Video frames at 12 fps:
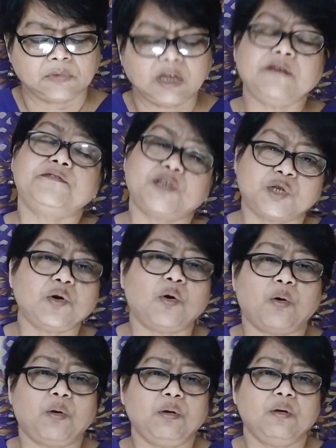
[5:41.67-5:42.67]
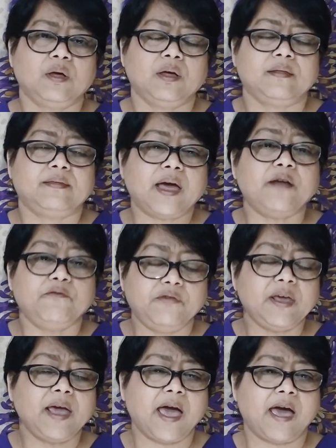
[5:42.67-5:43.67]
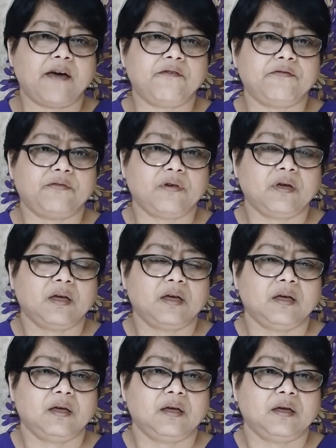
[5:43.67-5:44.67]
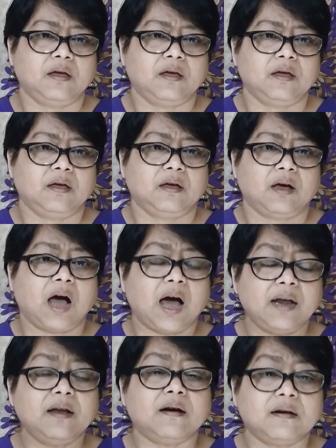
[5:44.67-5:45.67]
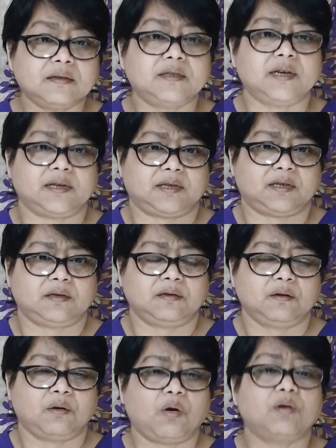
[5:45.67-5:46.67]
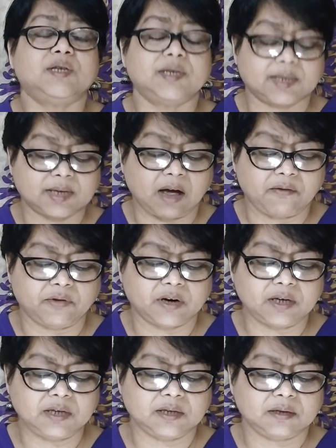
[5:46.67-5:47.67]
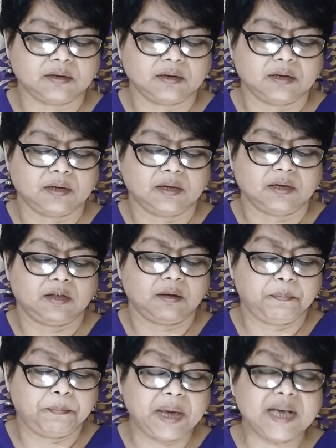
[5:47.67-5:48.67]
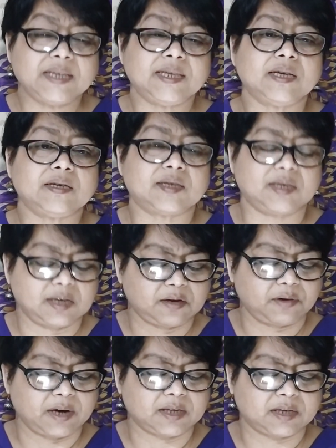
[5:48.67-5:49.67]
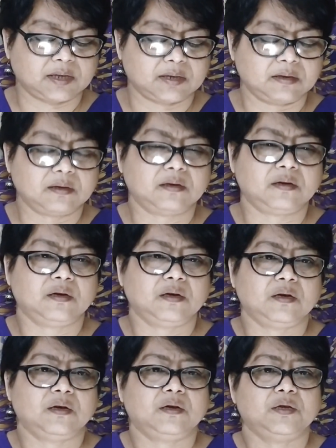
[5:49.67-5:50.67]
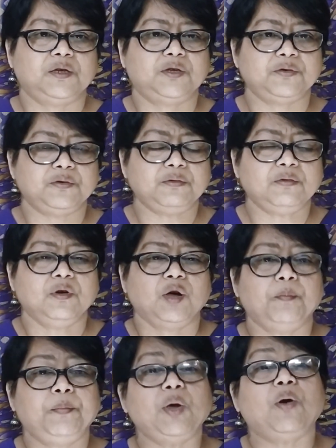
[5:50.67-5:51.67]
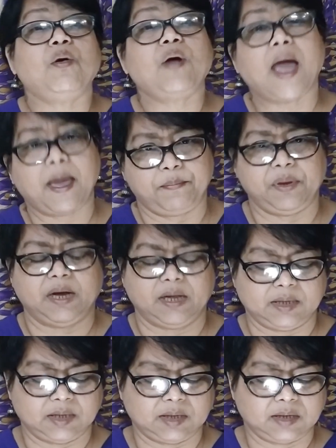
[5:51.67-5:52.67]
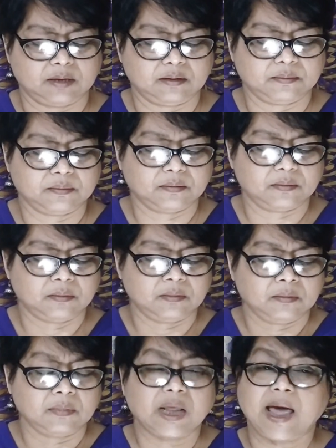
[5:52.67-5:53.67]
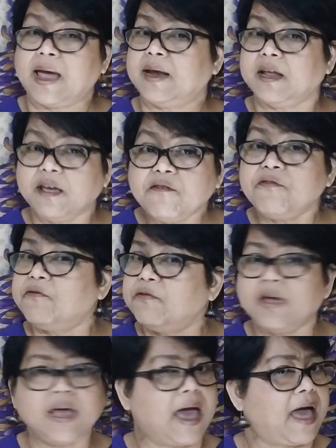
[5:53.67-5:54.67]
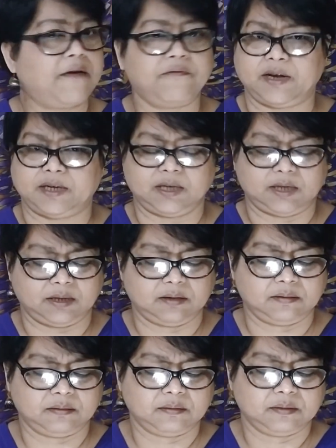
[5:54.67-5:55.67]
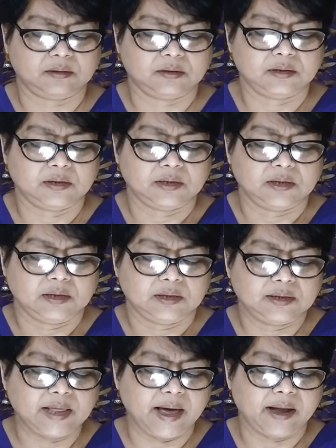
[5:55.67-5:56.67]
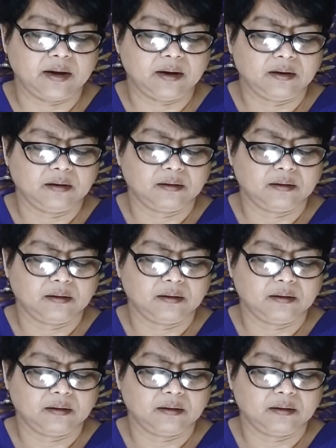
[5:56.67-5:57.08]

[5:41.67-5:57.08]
If so, then we have unearthed or discovered the basic secret to pure happiness. And if we haven't, then,